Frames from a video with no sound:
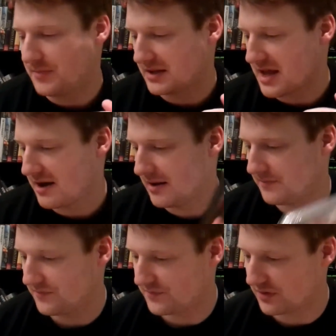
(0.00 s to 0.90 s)
picked that
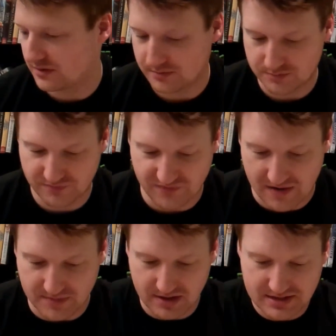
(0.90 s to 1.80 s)
up for
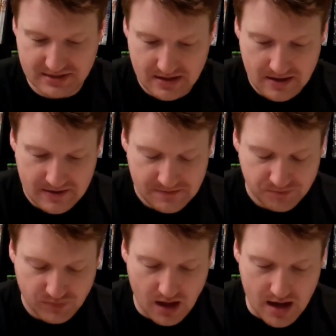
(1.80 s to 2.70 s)

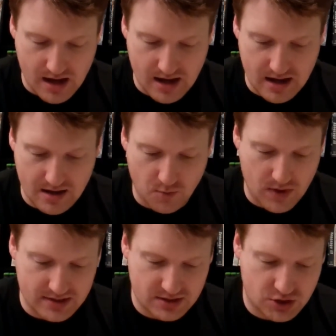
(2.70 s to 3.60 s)
$5.
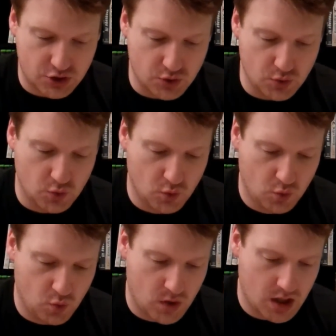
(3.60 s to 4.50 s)
Went
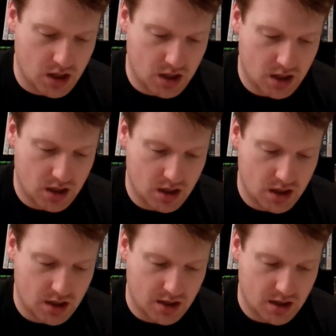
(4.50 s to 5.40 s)
to, let
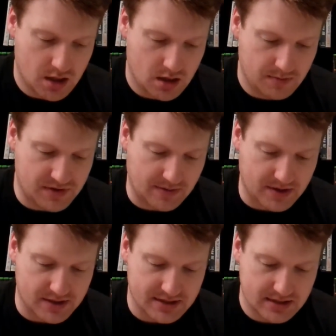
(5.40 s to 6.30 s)
me think
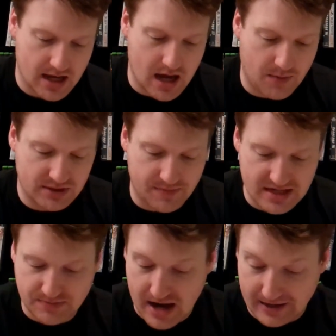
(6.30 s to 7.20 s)
about this. Went to
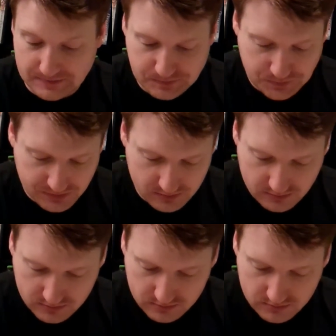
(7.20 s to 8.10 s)
Best Buy,
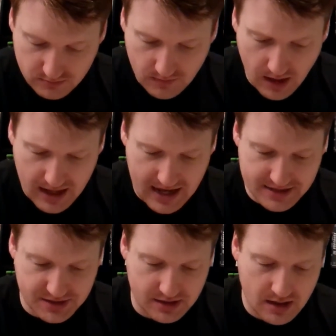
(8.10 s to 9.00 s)

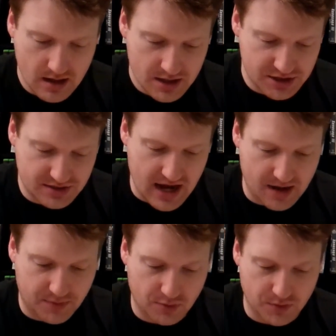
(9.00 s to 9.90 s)
and just kind
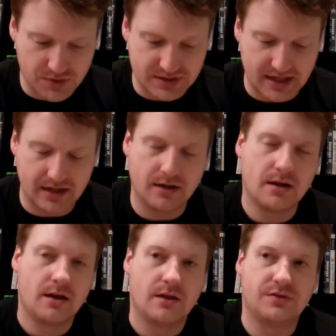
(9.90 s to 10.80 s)
of perusing
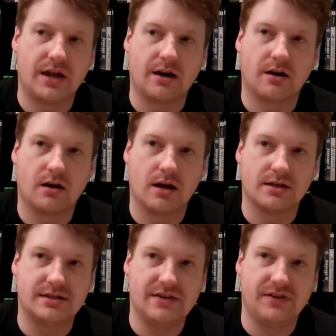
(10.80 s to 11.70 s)
their
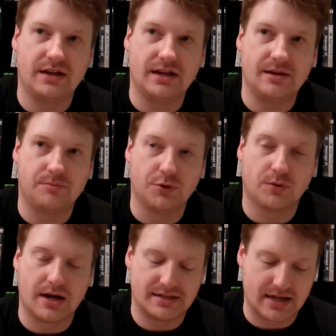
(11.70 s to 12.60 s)
DVD
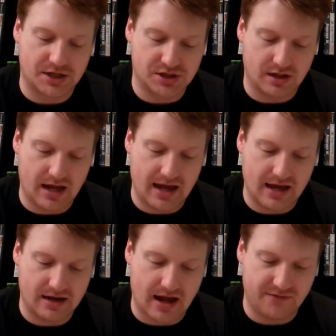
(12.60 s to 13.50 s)
Blu-ray section,
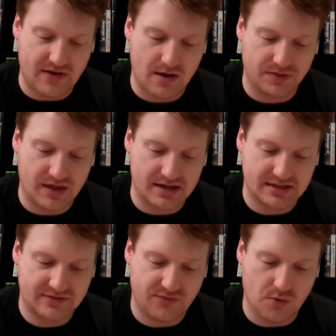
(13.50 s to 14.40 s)
and I found
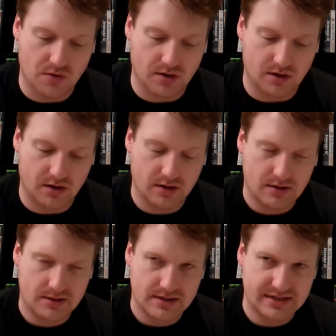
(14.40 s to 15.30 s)
this for
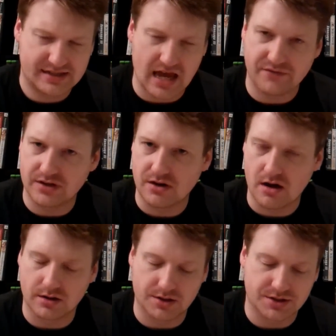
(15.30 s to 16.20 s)

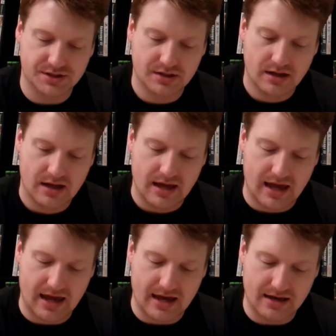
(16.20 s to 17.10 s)
$7,
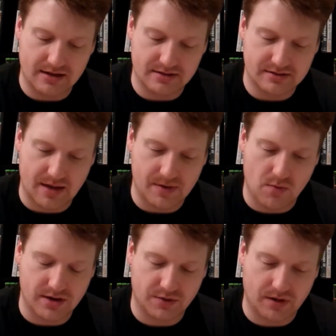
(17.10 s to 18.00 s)
and I've been
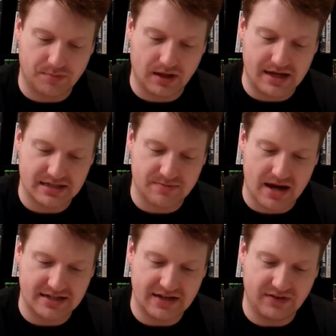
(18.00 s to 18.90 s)
wanting to replace
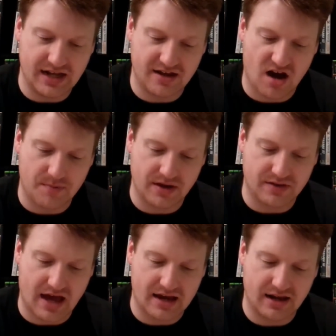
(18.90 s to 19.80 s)
my DVD copy of
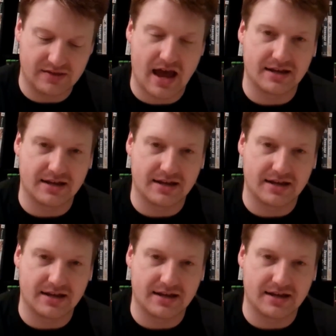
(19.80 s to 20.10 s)
that, and that